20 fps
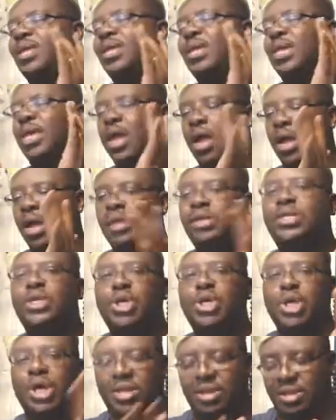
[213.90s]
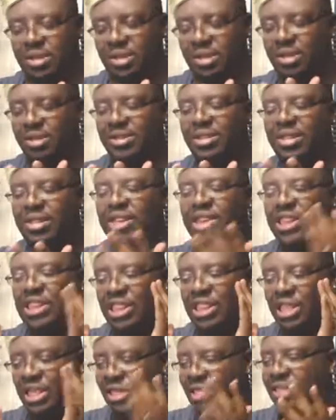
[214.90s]
Young Justice,
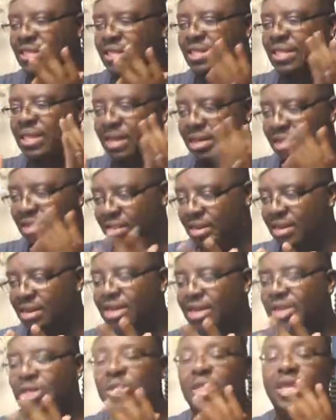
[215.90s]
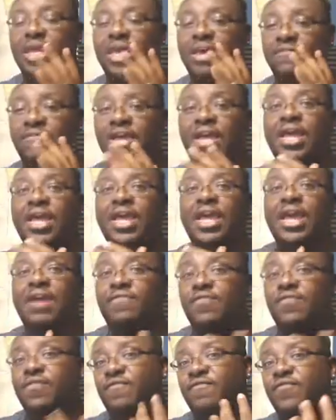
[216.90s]
this season, is if
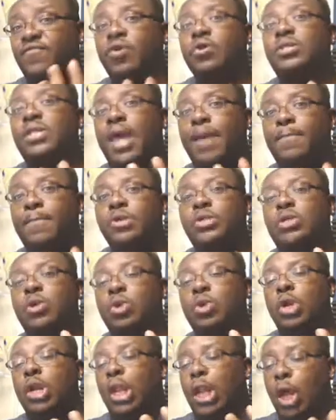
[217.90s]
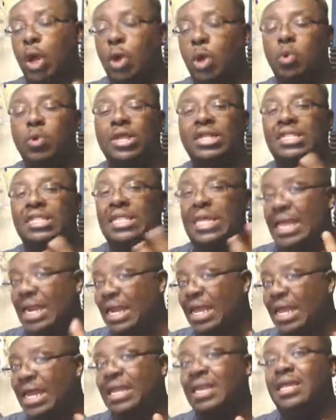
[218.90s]
the first episode alone is
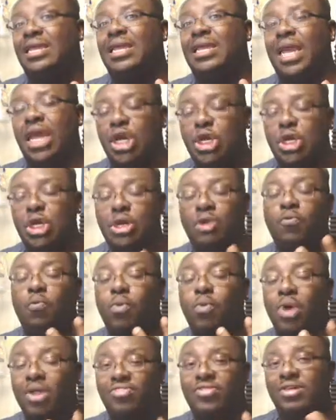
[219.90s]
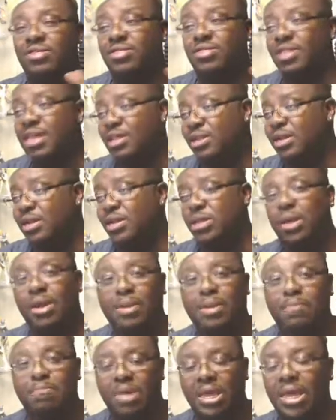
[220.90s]
any indication of what this season is
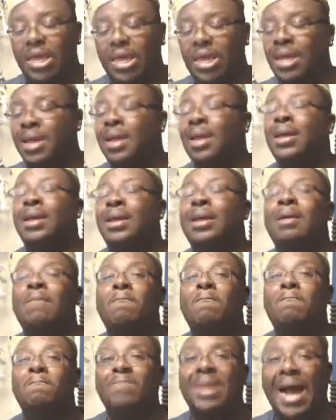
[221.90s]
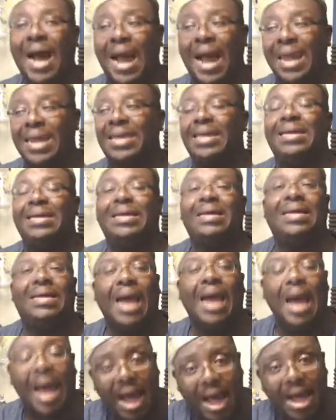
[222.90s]
going to be, my
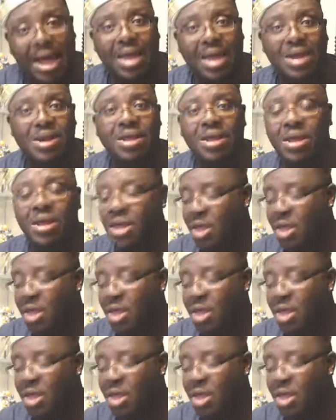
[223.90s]
God.